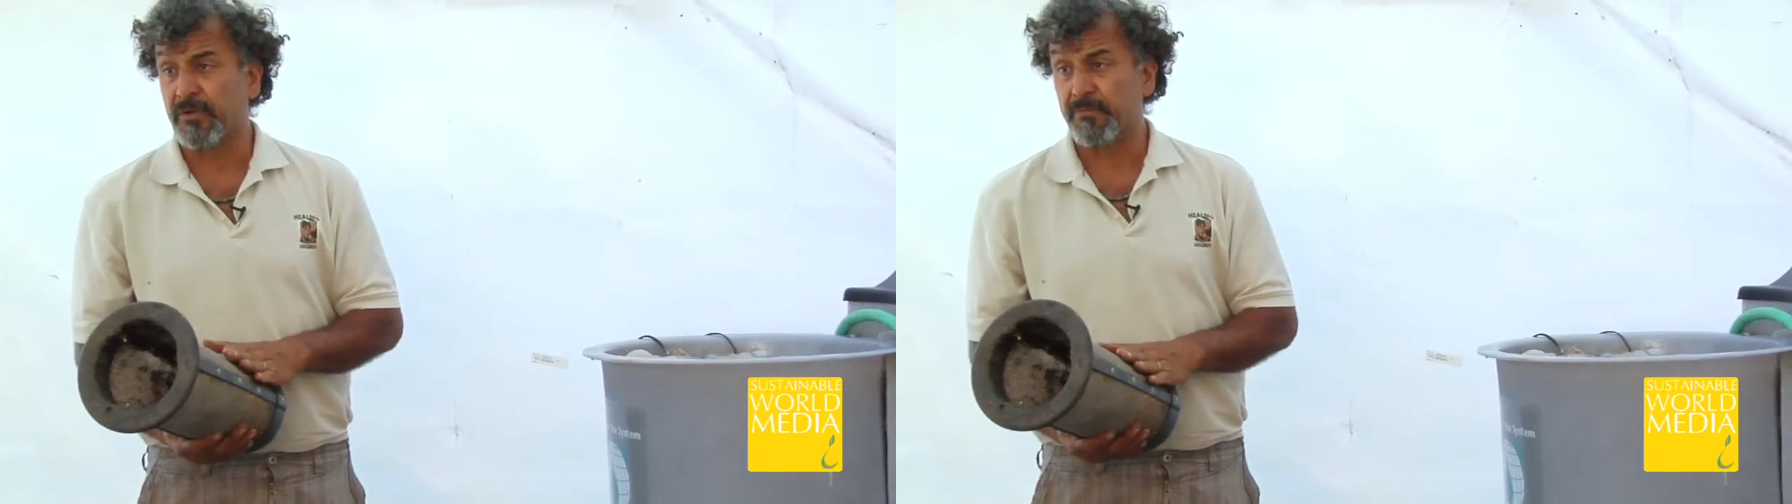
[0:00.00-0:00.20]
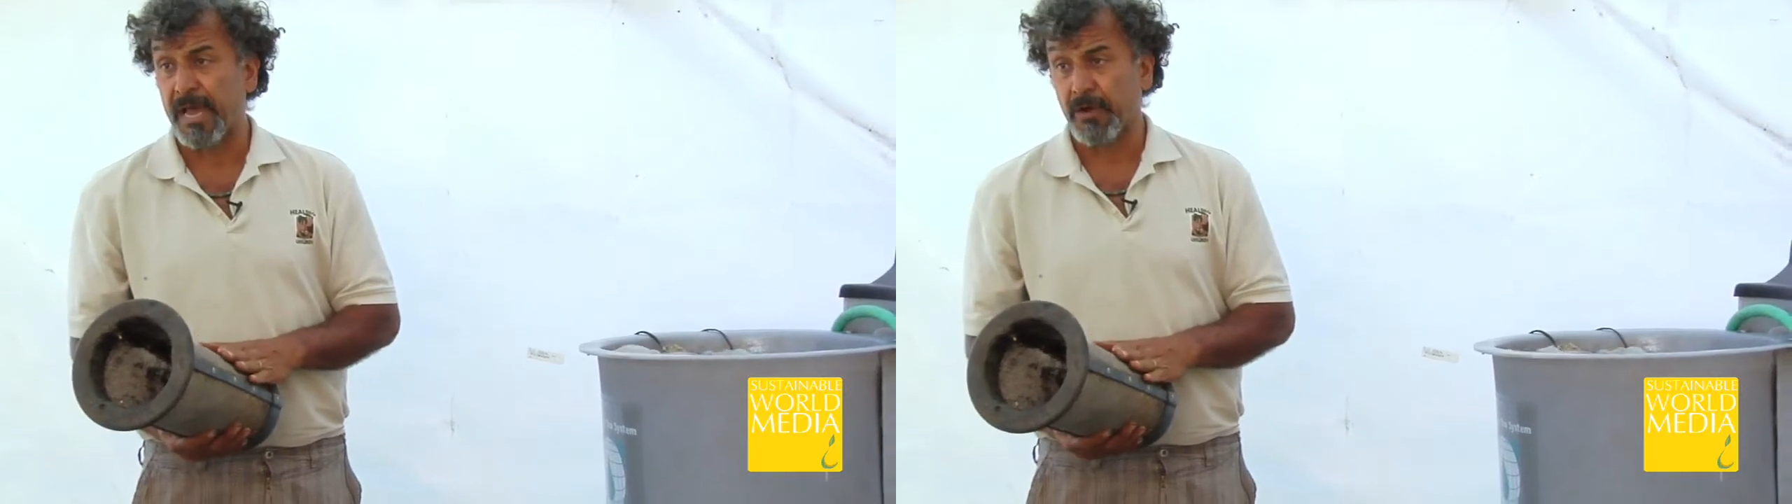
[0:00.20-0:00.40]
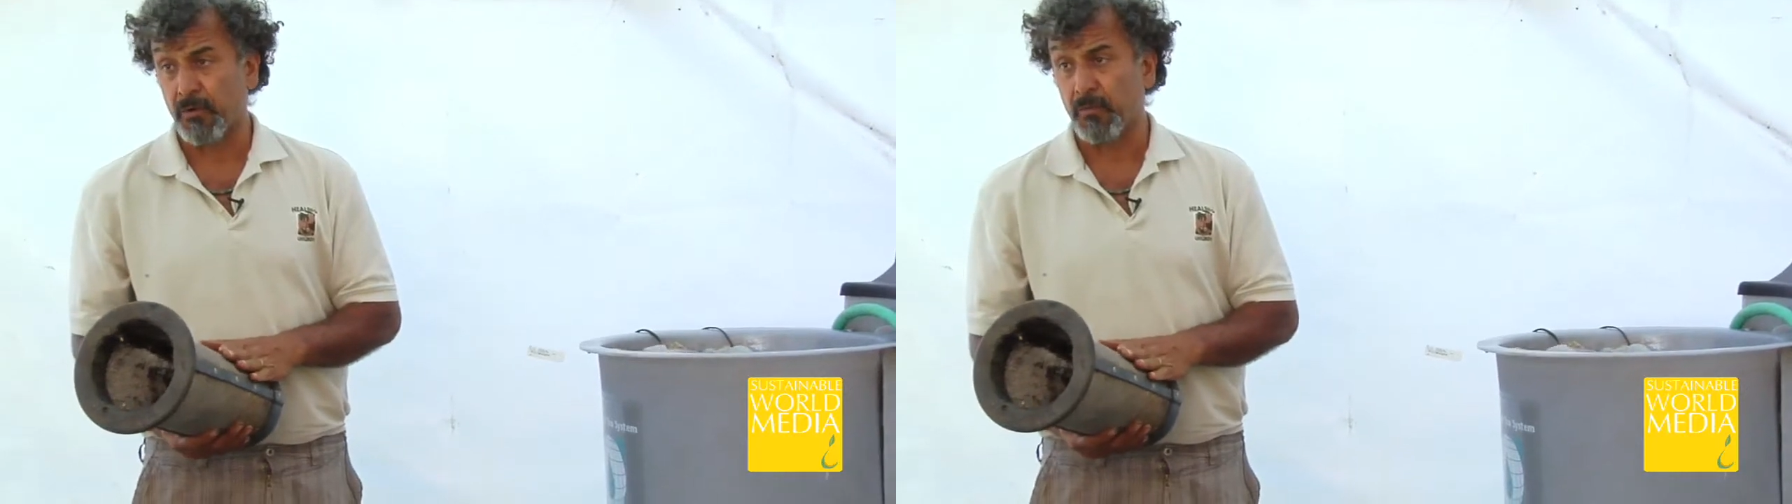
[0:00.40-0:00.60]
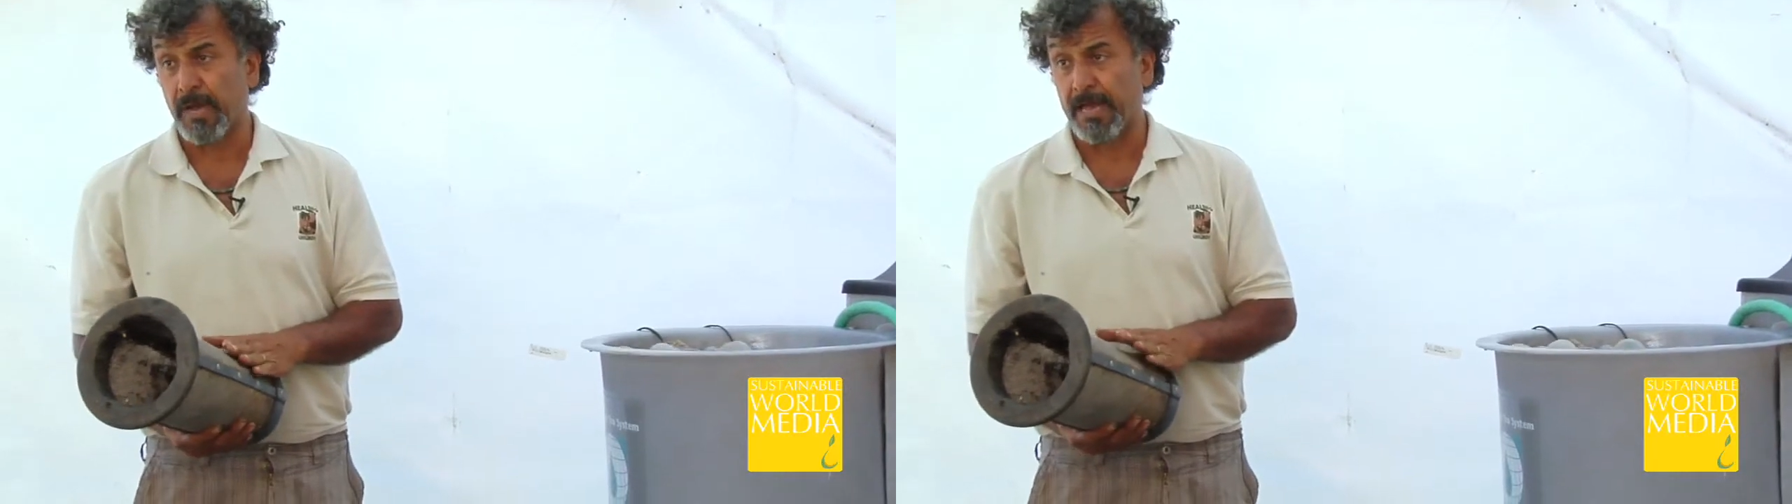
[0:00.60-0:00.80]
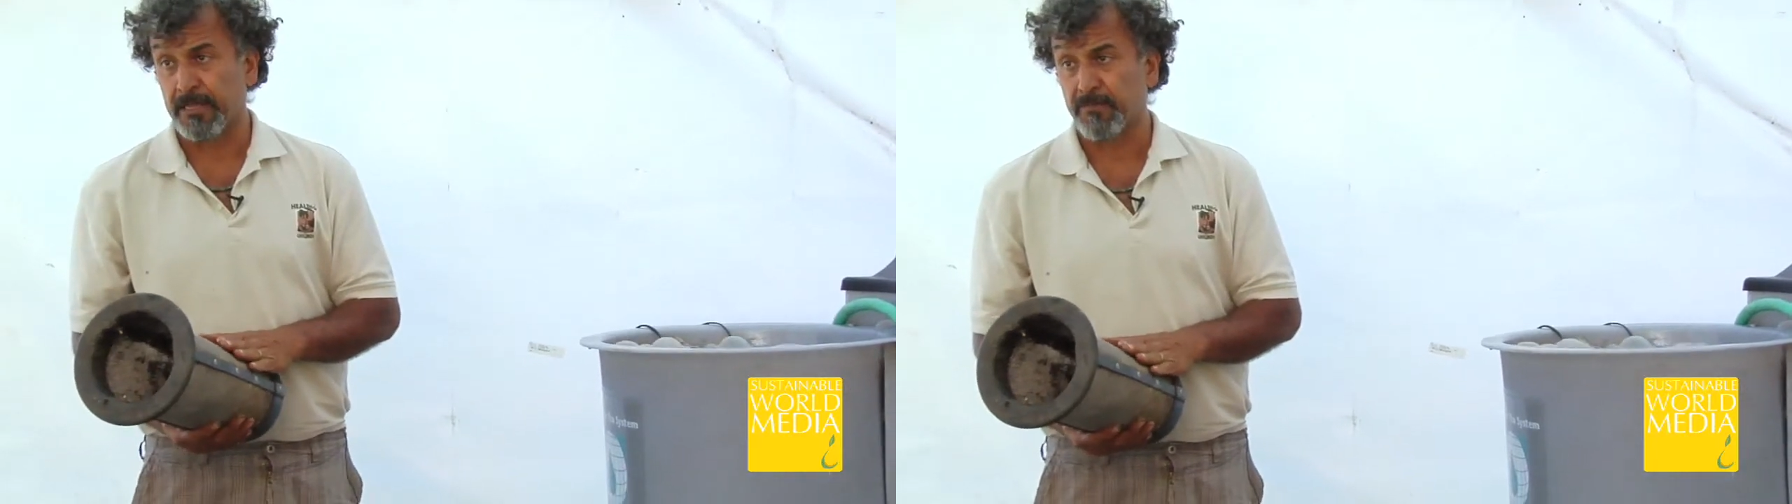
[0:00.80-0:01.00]
with
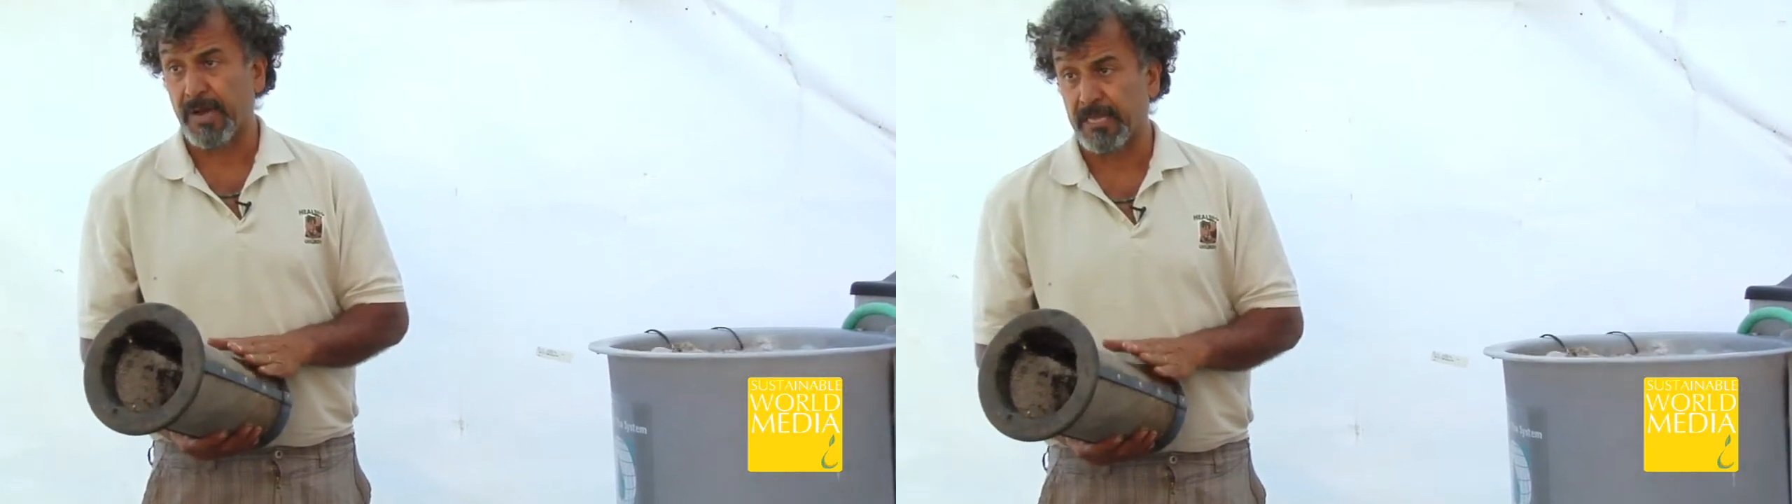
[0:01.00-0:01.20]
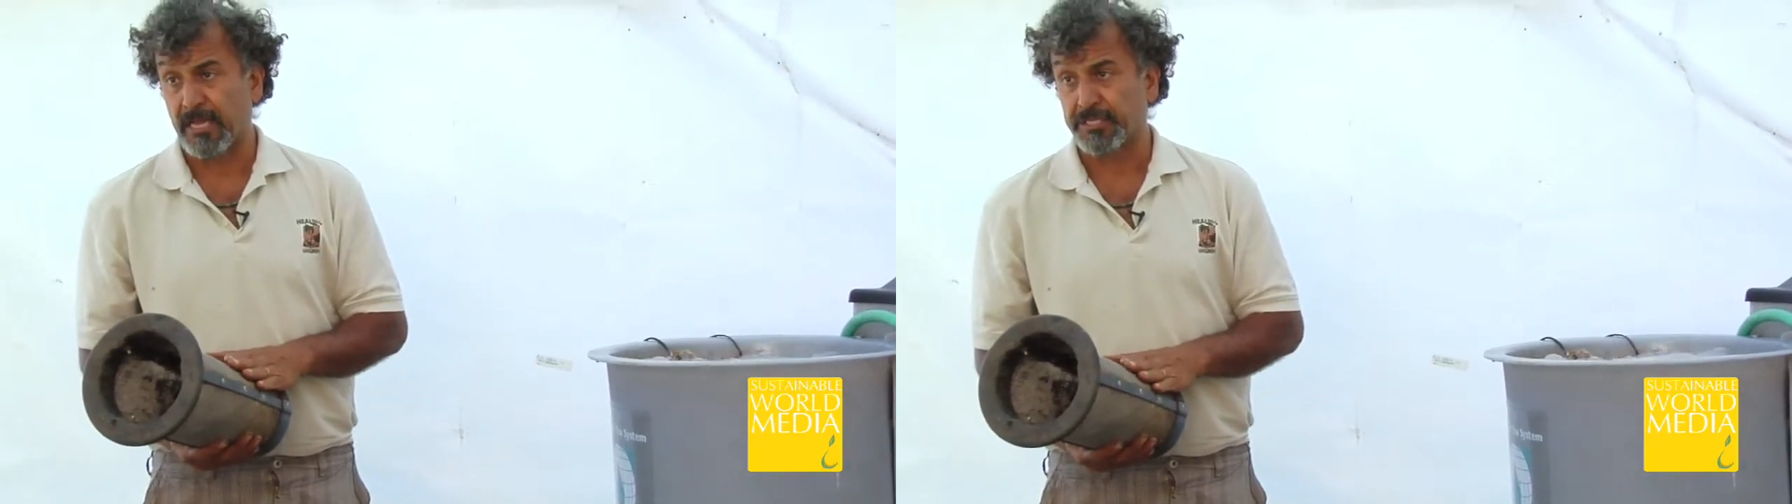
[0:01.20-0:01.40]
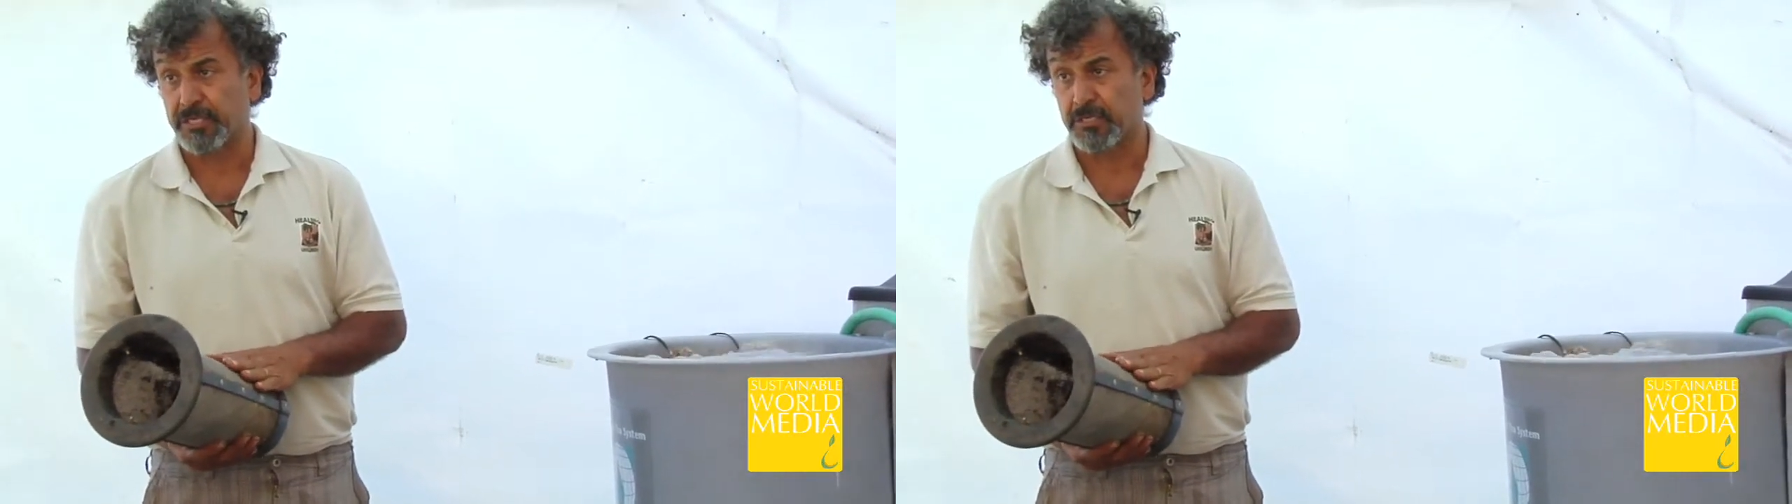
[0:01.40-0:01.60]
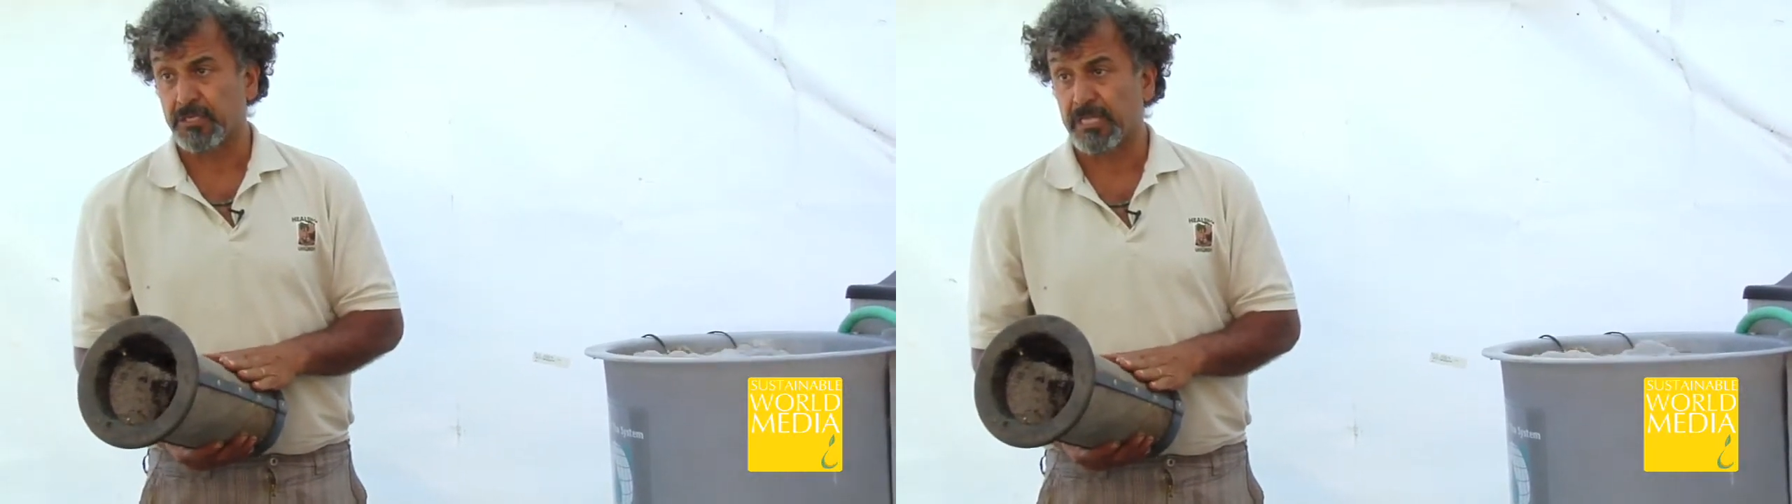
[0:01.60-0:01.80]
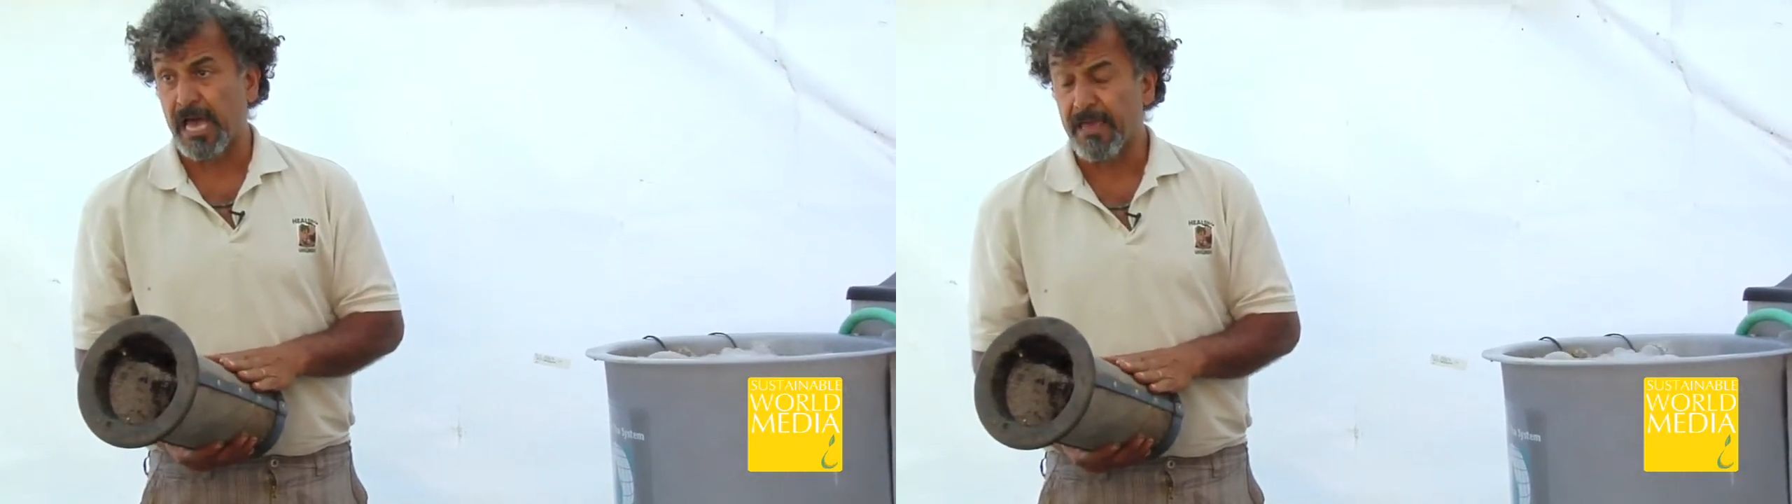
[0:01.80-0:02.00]

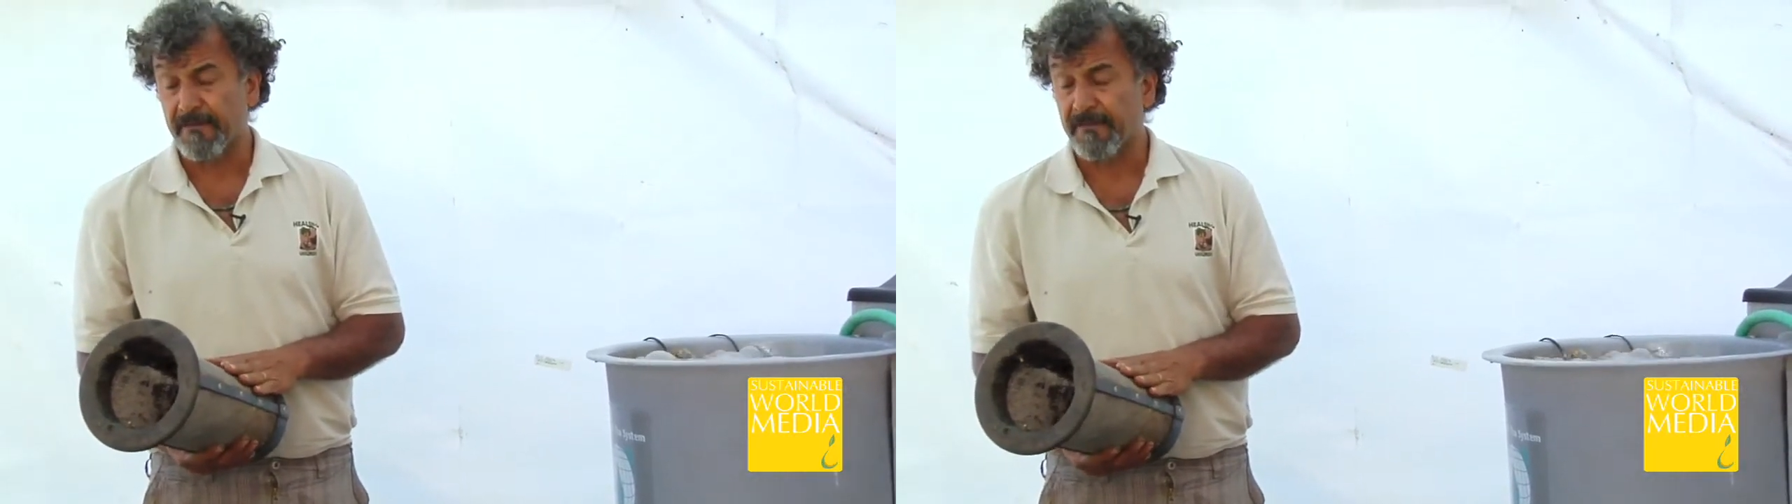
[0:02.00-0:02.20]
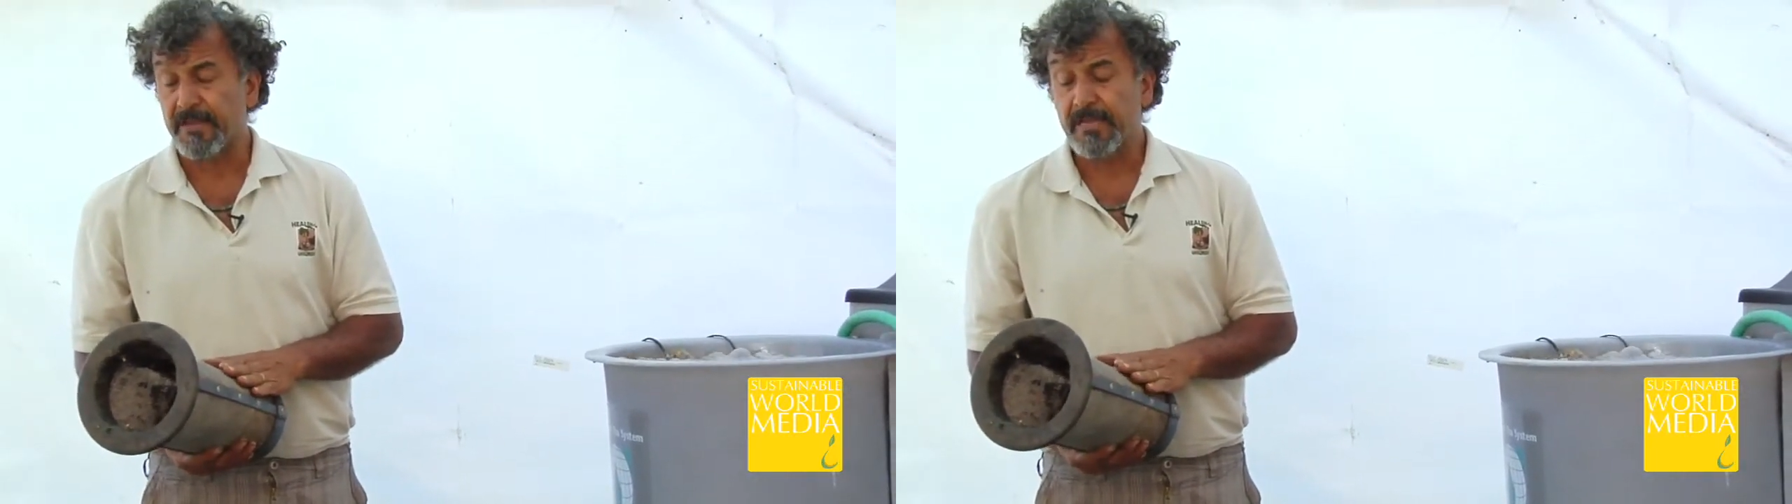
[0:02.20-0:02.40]
microbiological life.